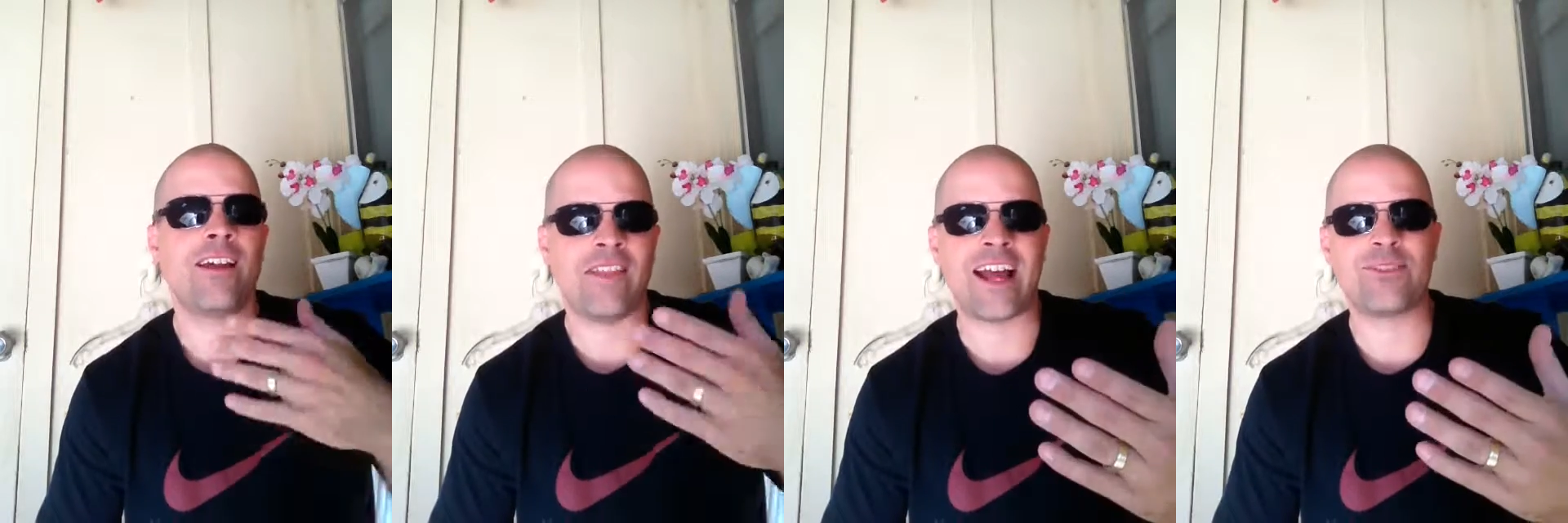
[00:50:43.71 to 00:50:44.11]

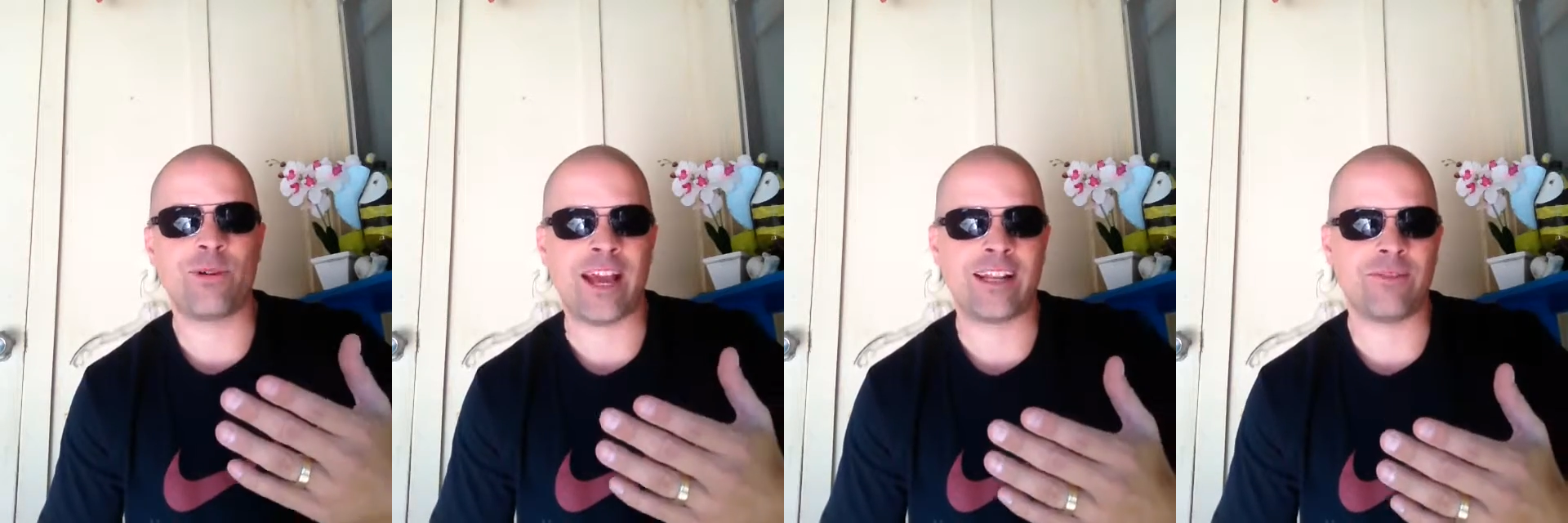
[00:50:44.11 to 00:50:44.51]
That's
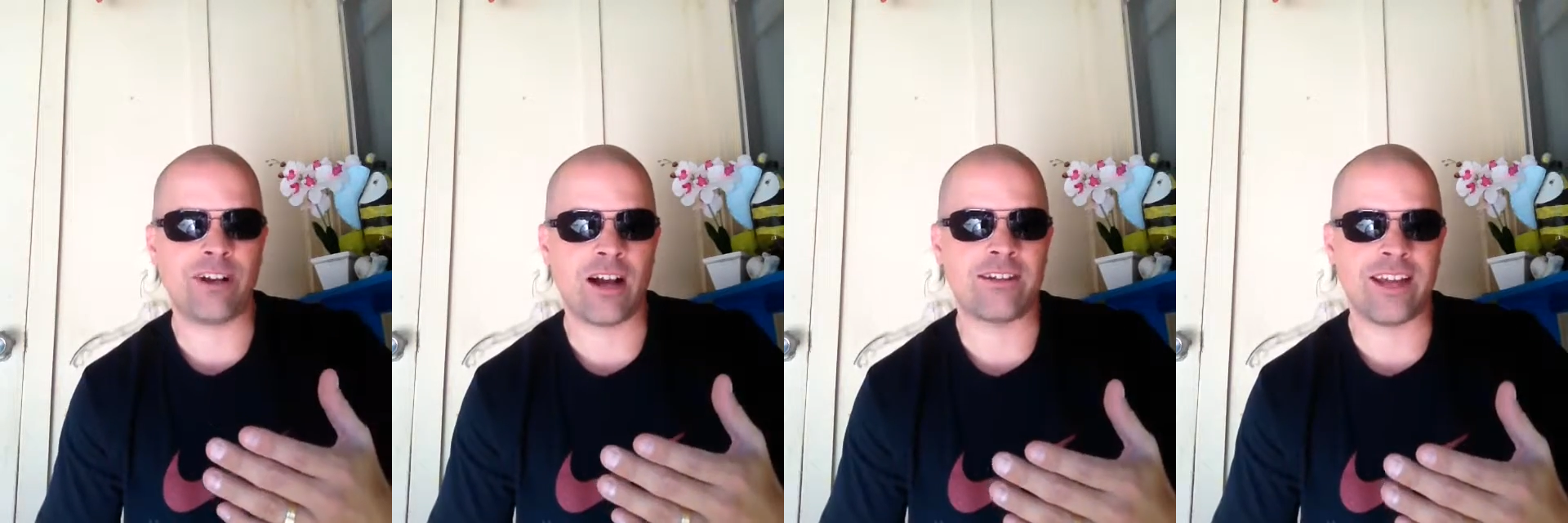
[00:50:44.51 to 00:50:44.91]
what active
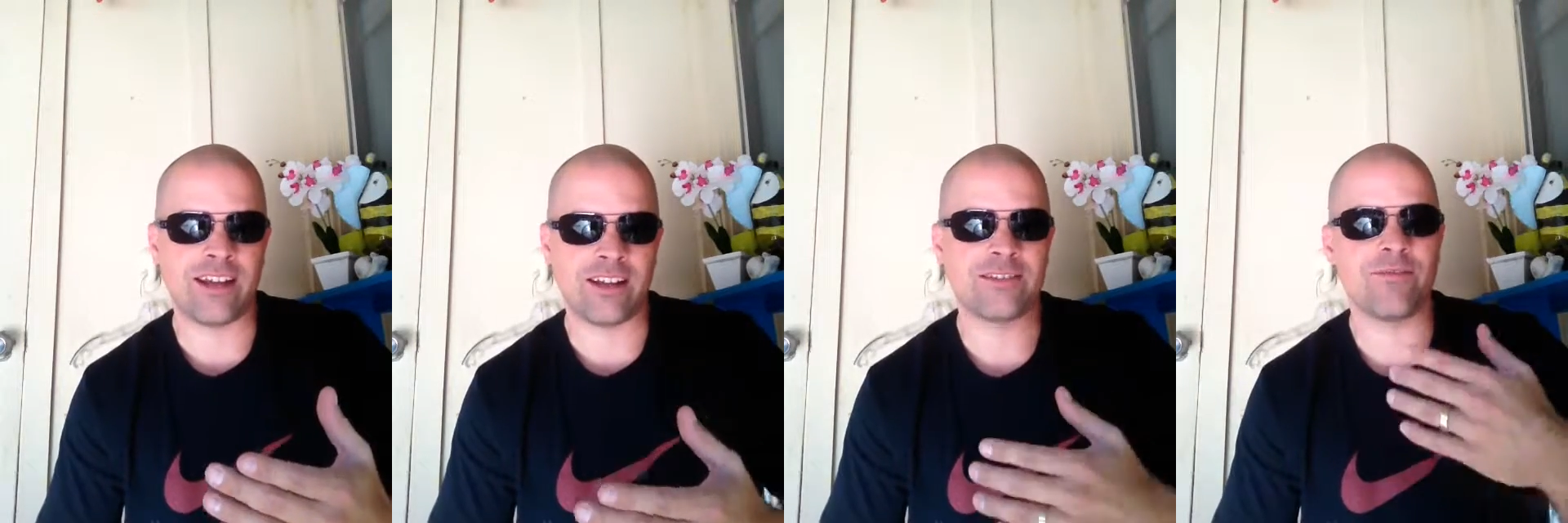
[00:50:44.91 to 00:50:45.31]
content
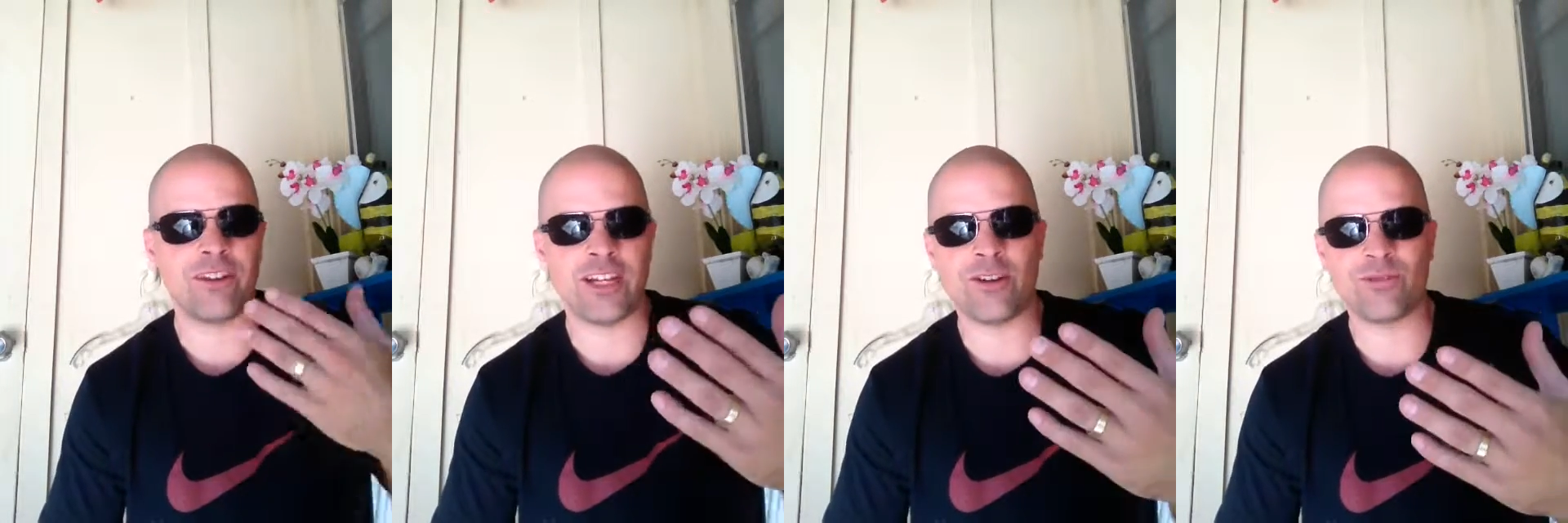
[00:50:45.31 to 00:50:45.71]
is.
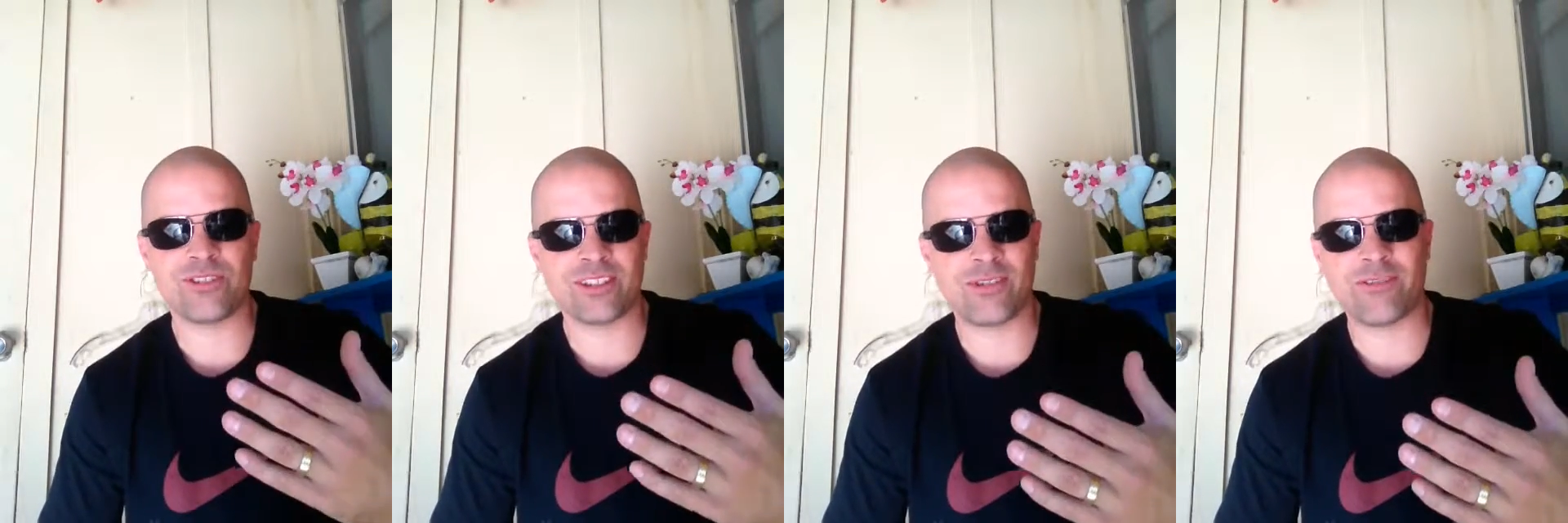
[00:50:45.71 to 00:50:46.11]
Videos
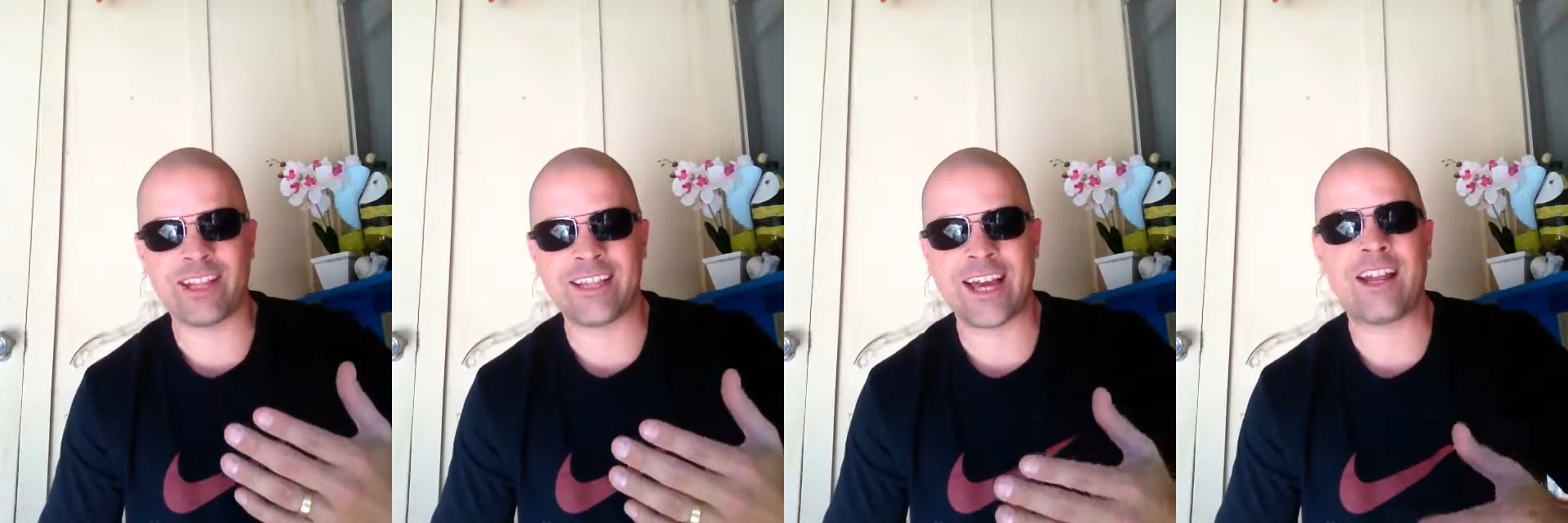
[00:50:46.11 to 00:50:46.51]
and stuff
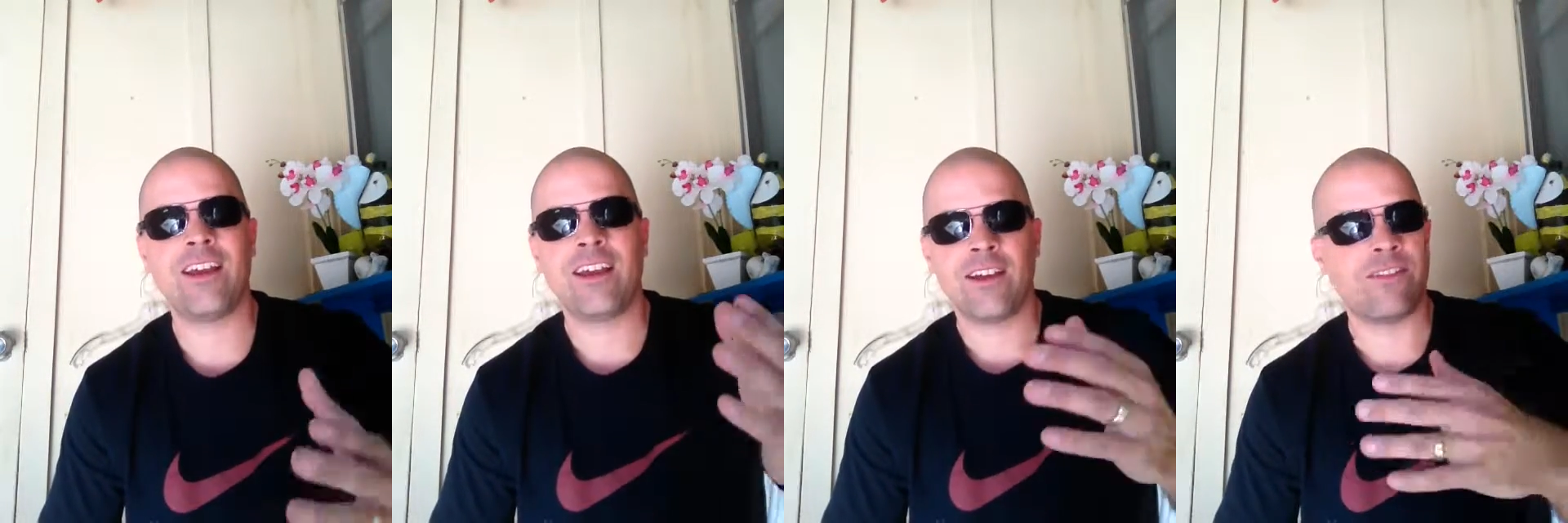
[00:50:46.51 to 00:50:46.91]
like that,
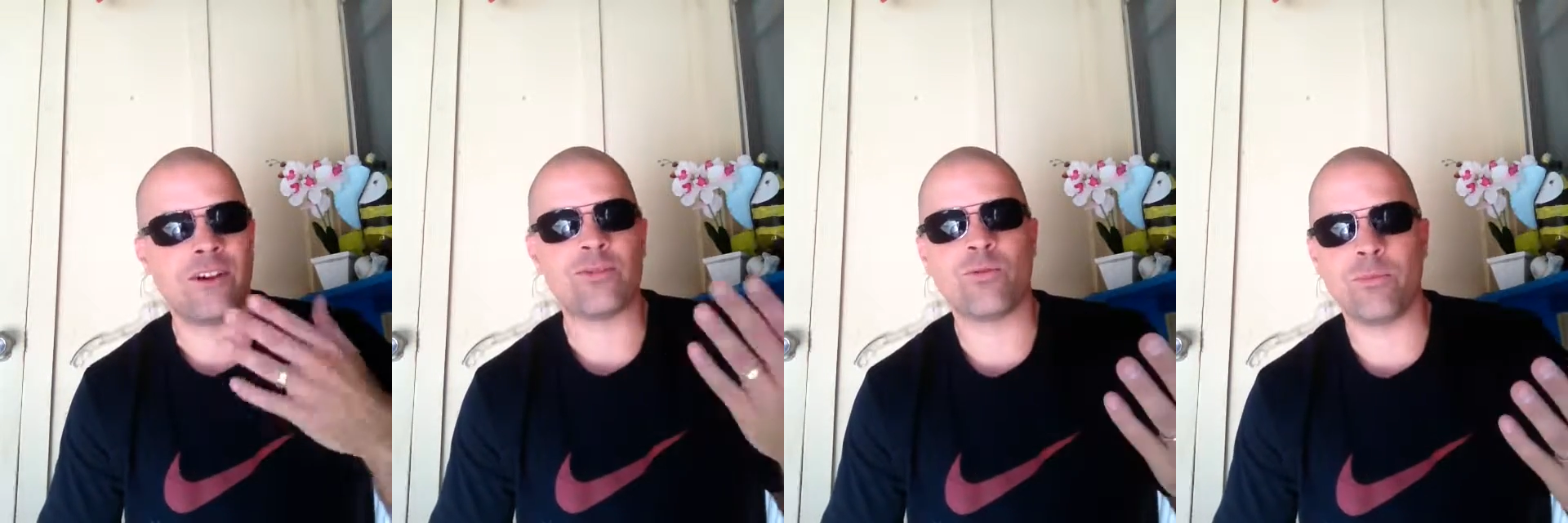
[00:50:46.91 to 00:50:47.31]

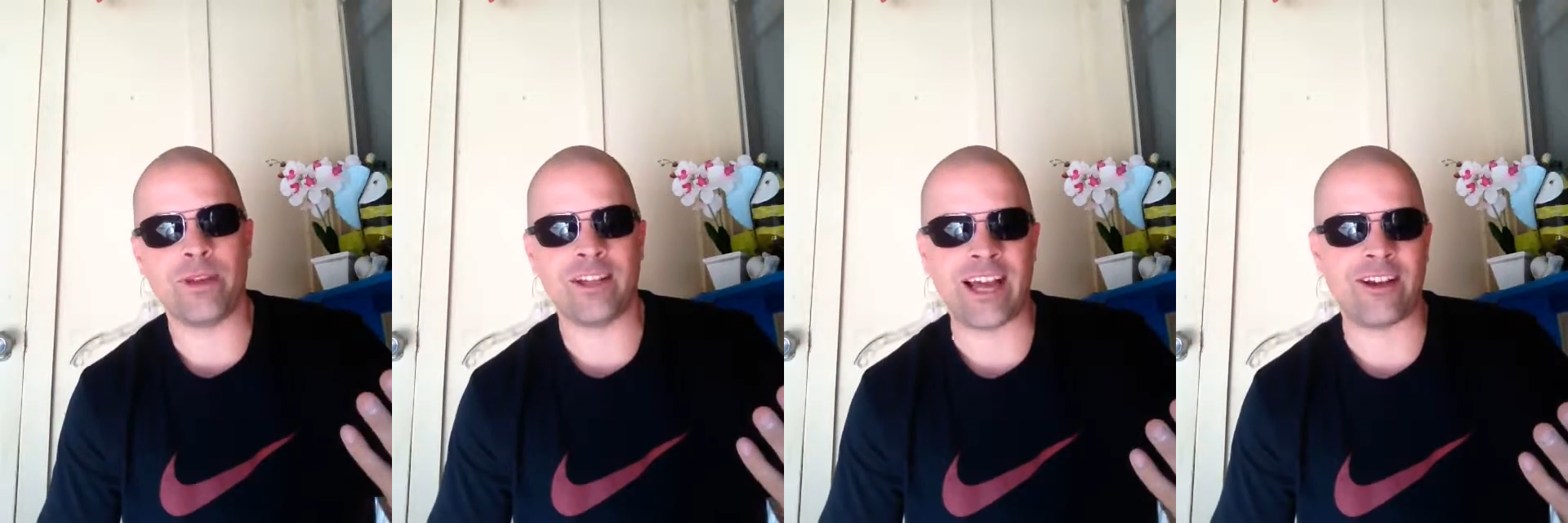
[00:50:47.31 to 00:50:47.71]
those won't
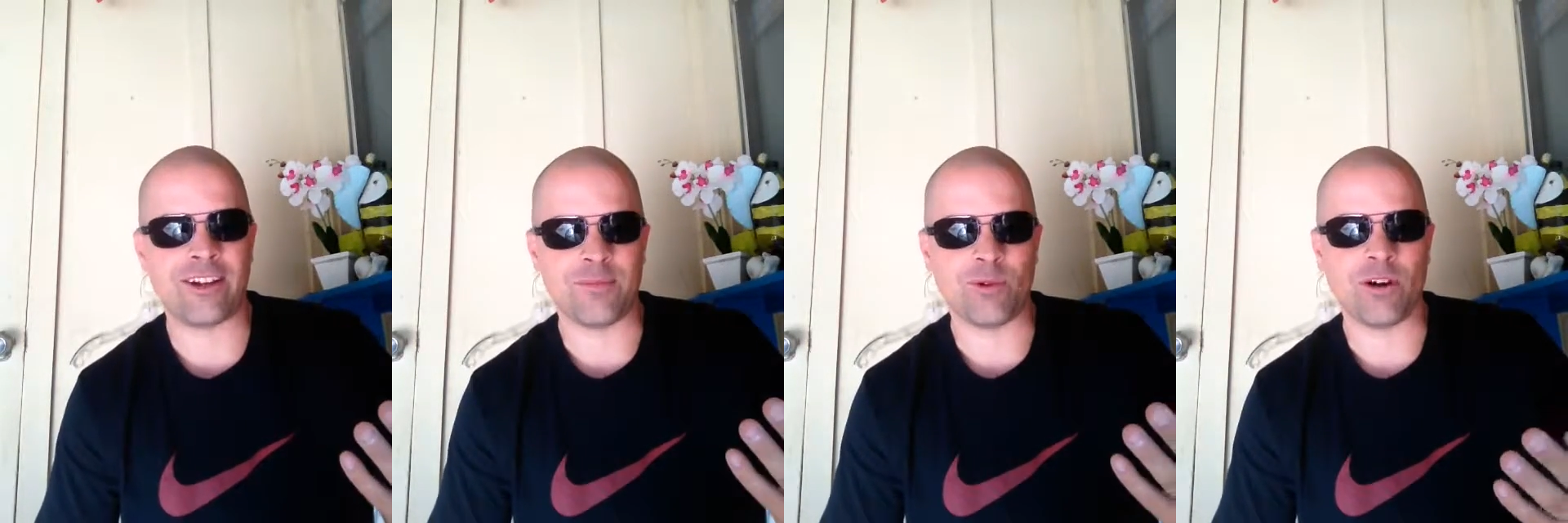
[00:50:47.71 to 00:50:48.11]
be allowed
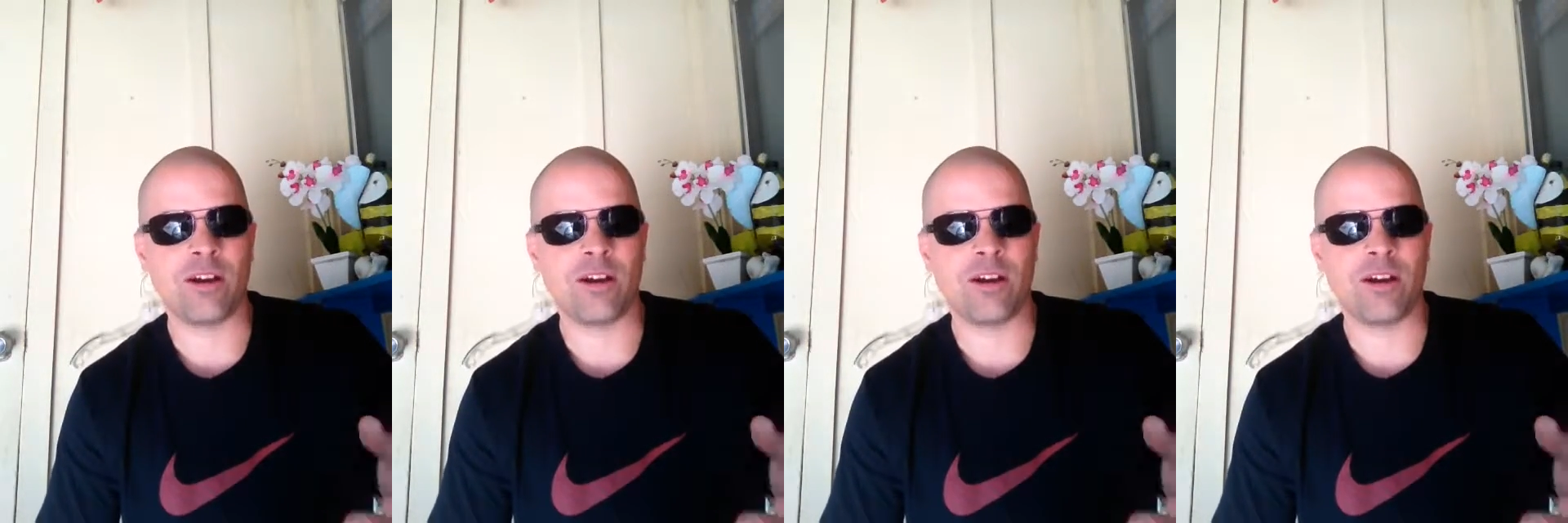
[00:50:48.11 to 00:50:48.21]
anymore.